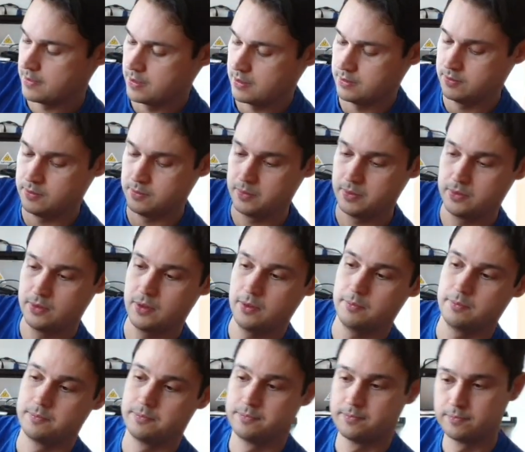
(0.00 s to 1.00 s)
So you see?
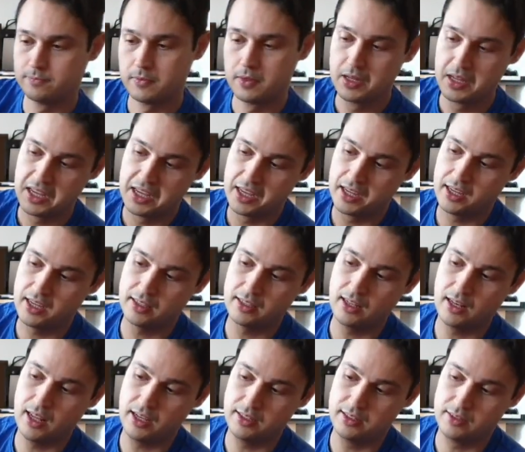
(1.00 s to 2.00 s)
I kinda
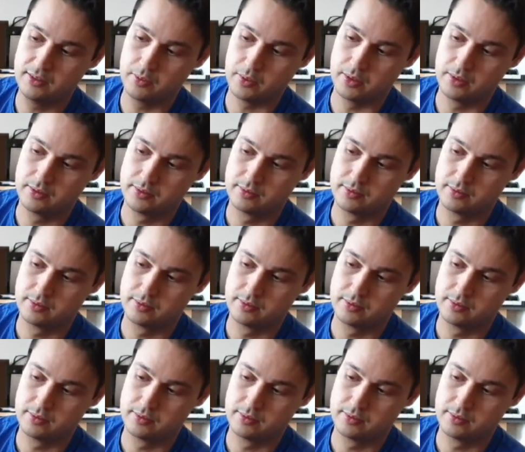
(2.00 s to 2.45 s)
like this one.